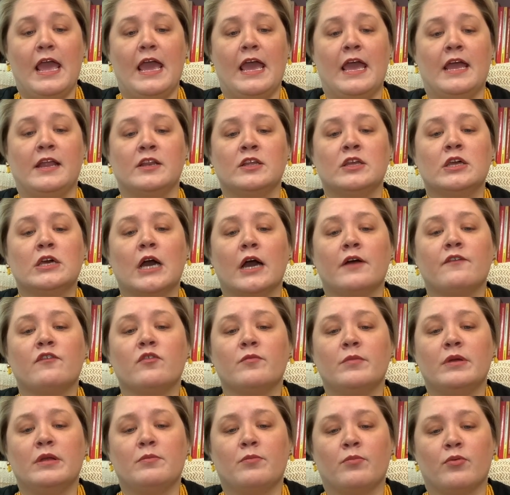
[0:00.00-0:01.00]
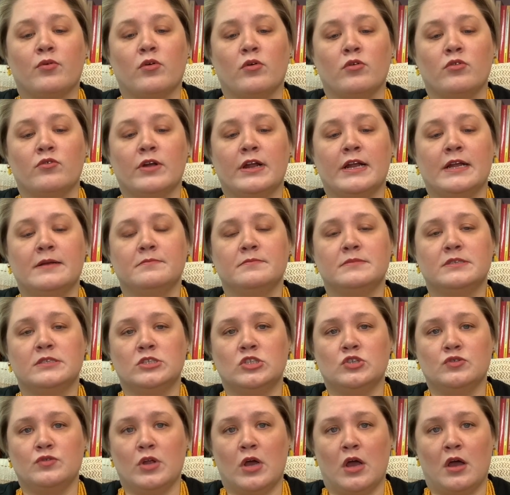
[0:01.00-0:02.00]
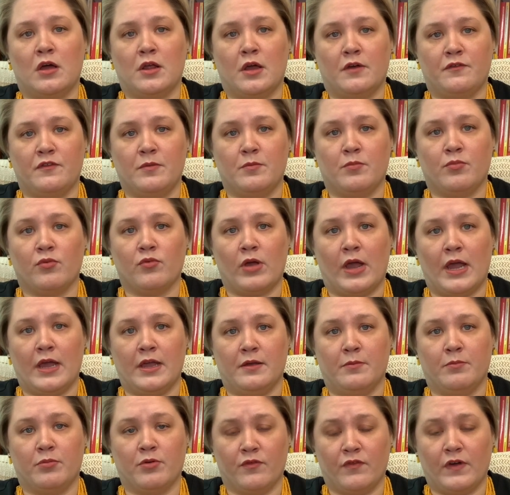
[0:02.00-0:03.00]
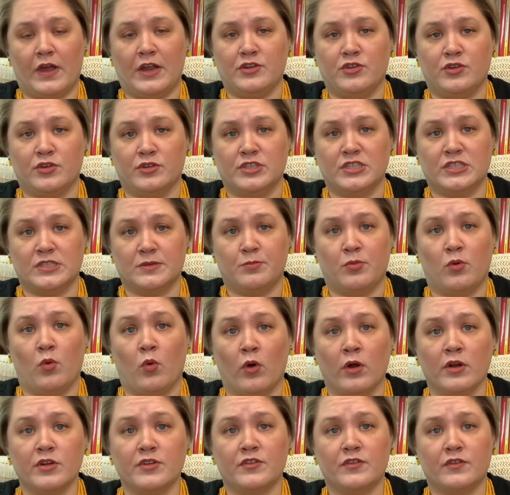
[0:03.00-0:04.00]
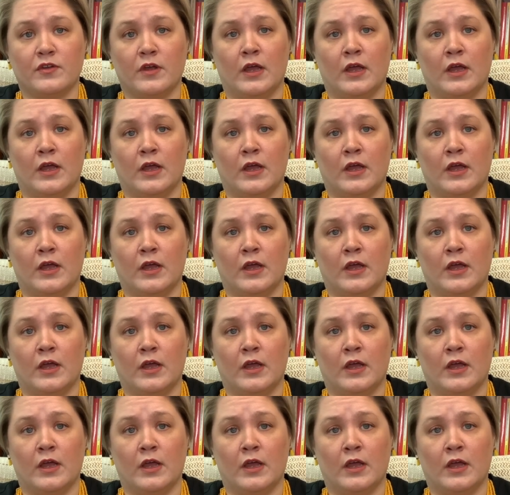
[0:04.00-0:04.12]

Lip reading: And government programs do not often provide good support